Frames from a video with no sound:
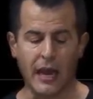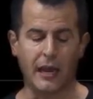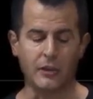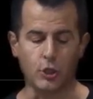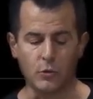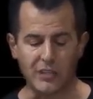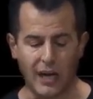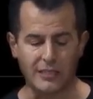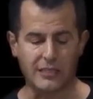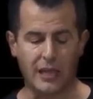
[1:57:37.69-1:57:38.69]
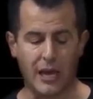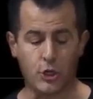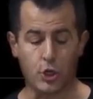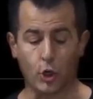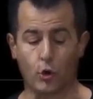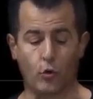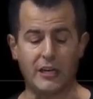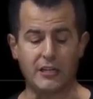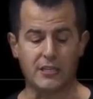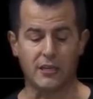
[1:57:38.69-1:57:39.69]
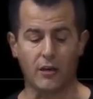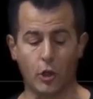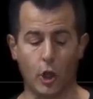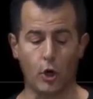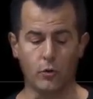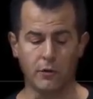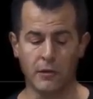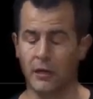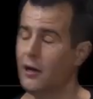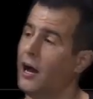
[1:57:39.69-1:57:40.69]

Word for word: and I do dot slash greet alone,